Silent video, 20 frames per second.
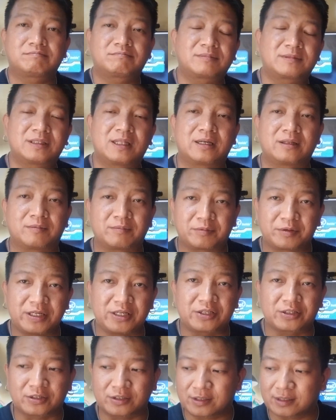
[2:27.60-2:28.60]
lot of
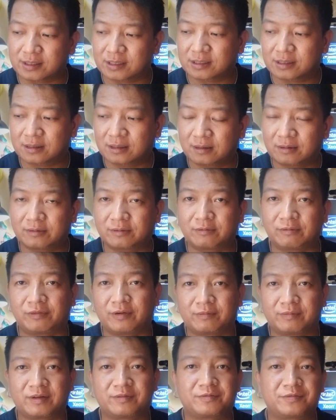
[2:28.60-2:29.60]
research
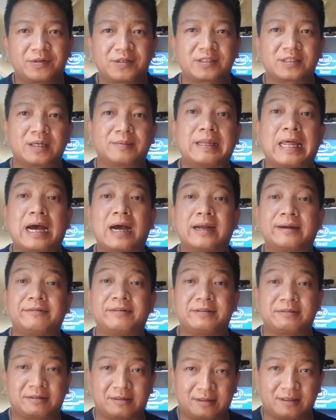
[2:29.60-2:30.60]
from the first time that I
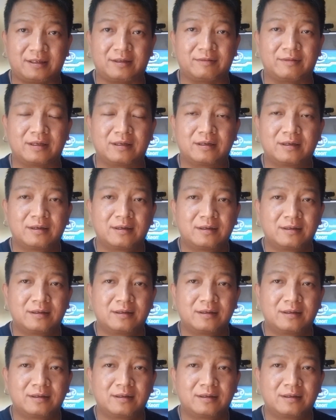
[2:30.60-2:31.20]
received